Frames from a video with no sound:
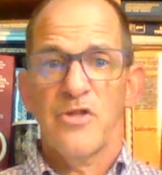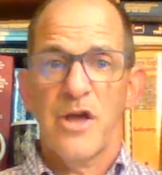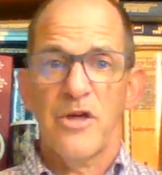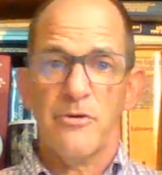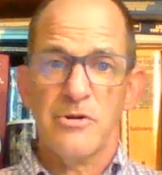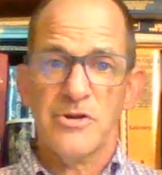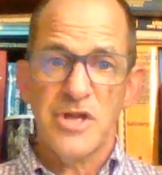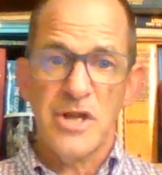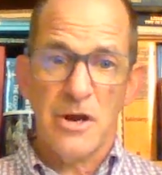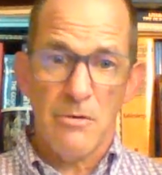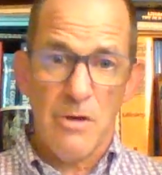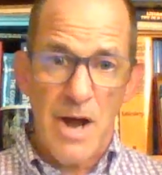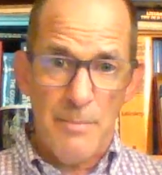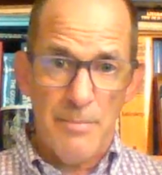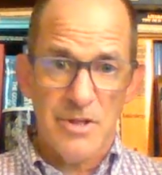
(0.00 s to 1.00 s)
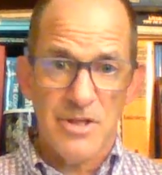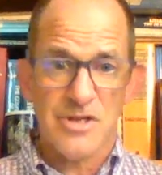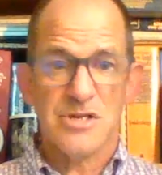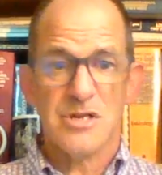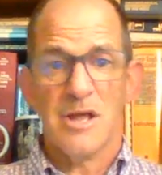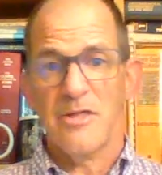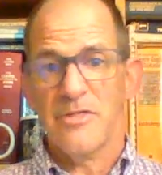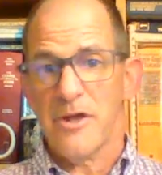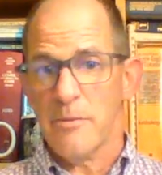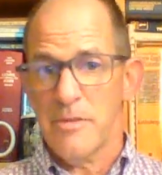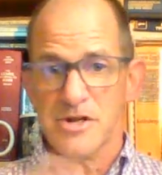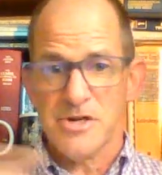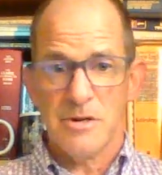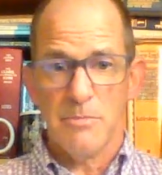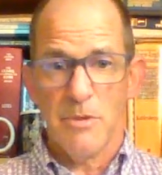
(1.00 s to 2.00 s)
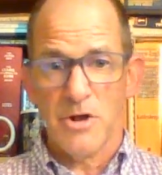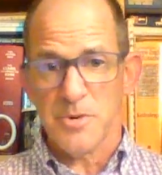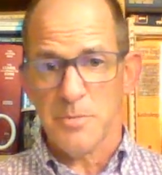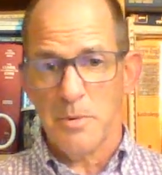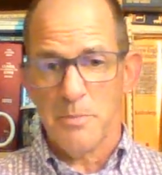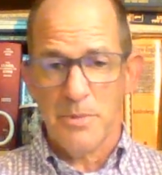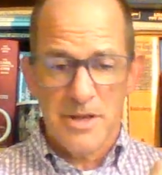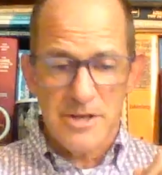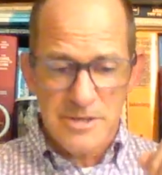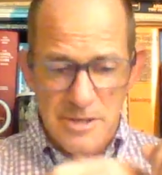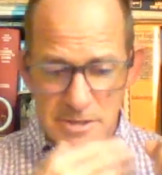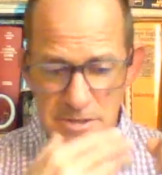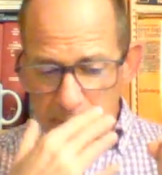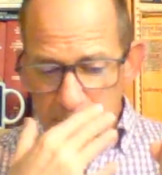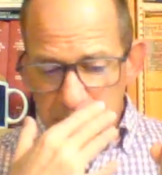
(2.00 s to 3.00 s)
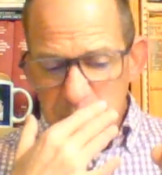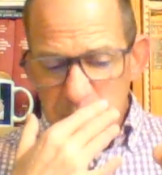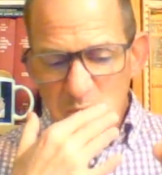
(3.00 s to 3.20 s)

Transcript: The other is Hierapolis, and they're mentioned multiple places.